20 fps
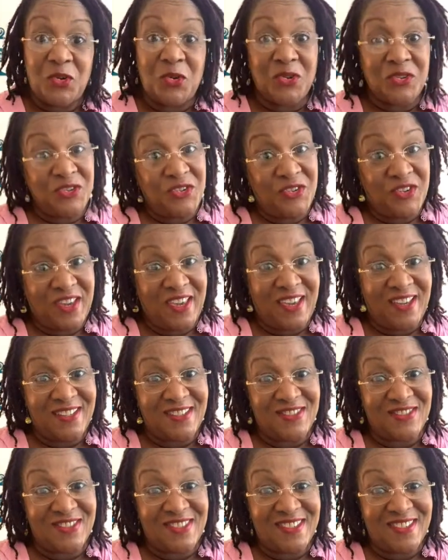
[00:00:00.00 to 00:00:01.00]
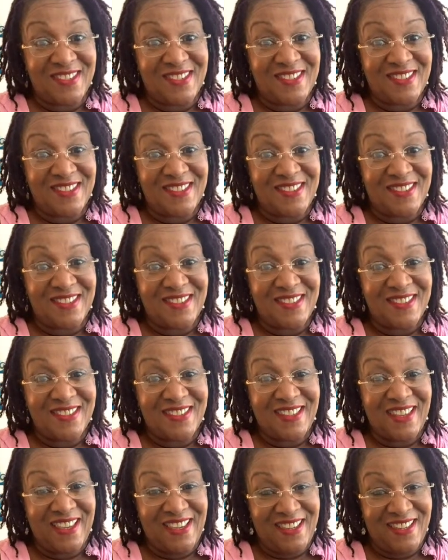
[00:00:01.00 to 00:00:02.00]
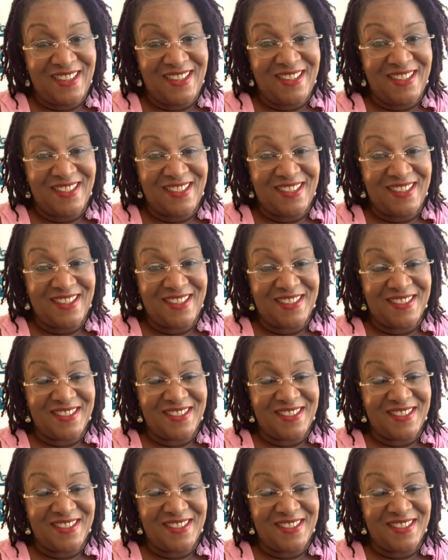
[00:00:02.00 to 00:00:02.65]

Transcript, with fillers: Order your candles. Take it easy.